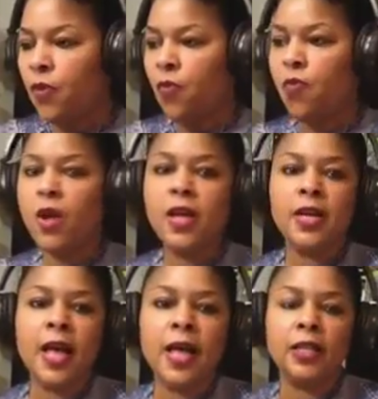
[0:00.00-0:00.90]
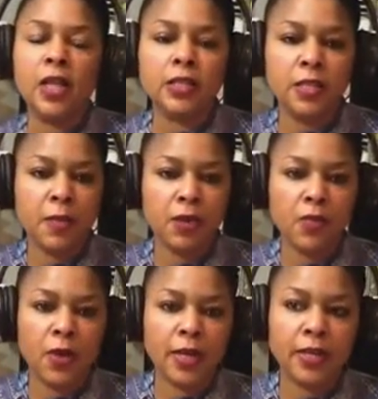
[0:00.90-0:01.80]
one, I had lost the amount
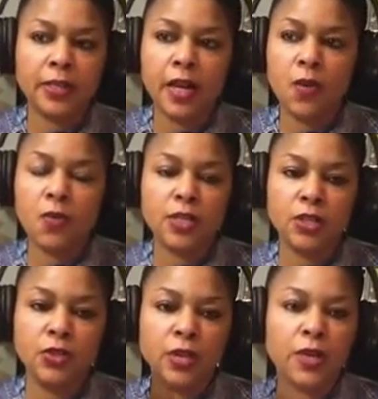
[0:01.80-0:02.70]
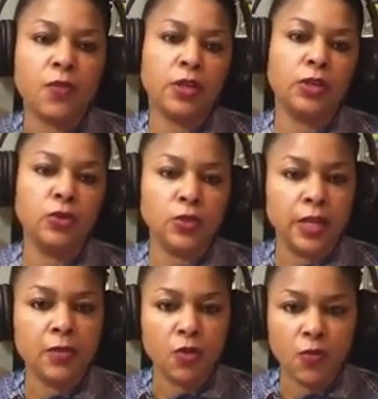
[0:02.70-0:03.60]
of weight that I wanted to lose. I didn't want to lose
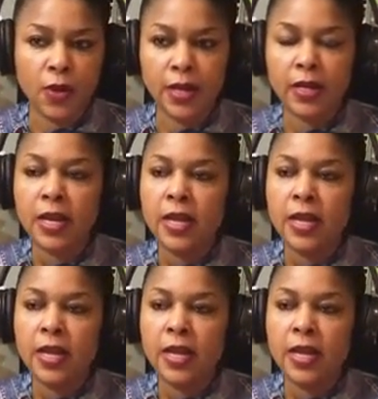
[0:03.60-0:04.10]
any more weight.